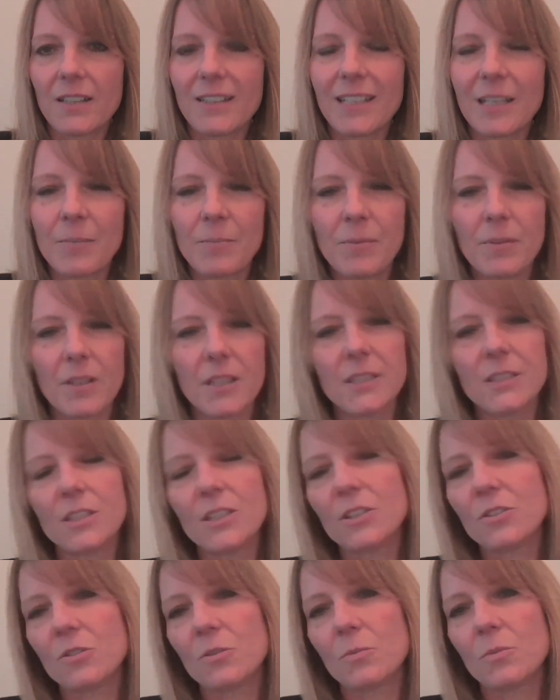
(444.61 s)
the
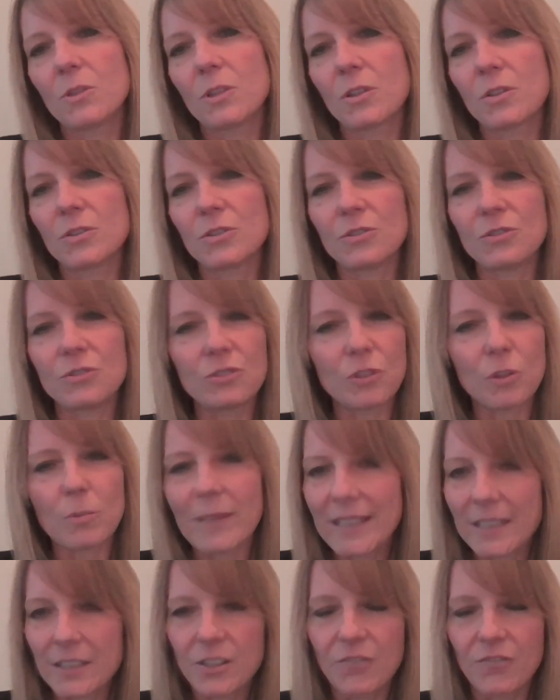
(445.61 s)
ability to work on so
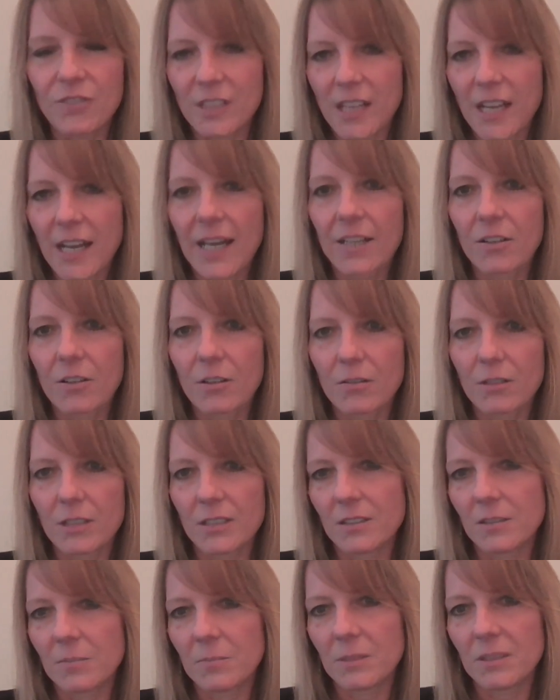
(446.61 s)
many different
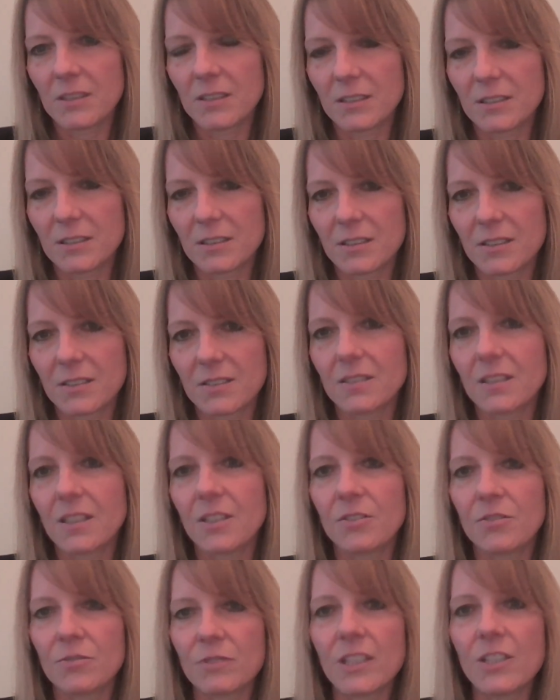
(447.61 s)
categories and businesses
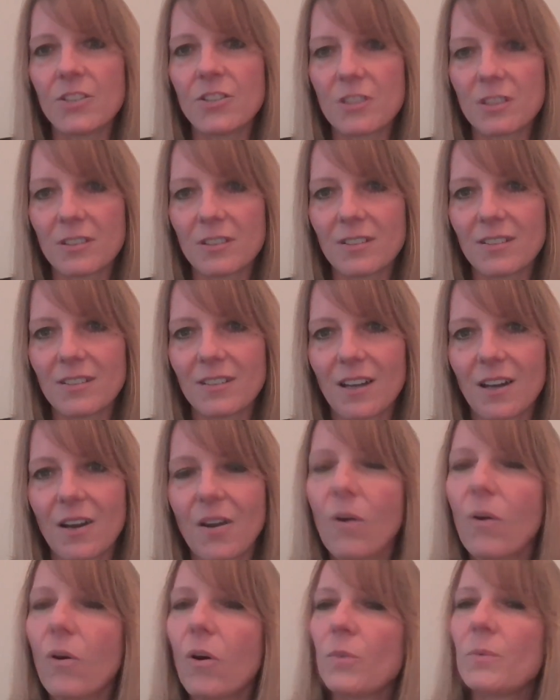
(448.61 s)
and regions,
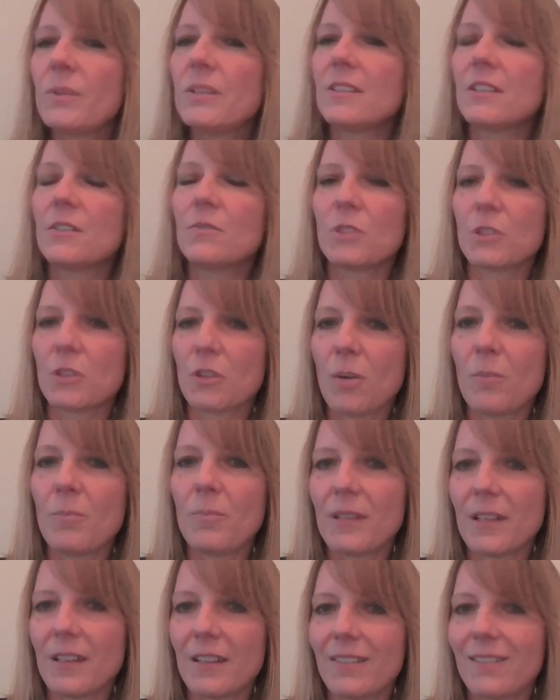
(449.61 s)
always in one
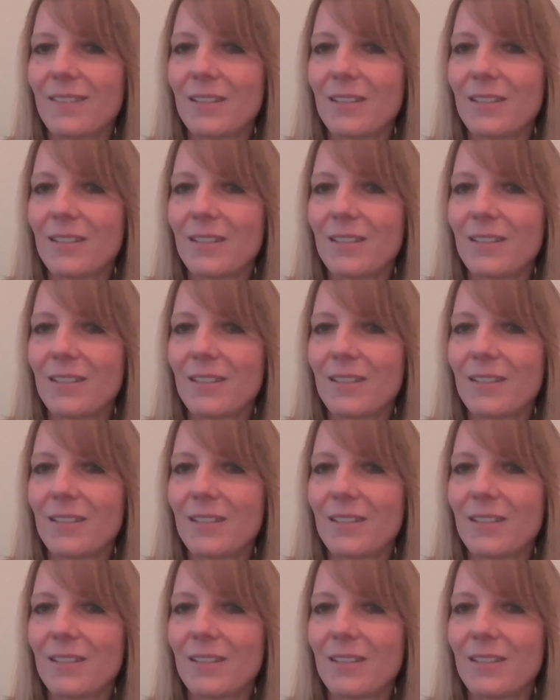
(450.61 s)
company.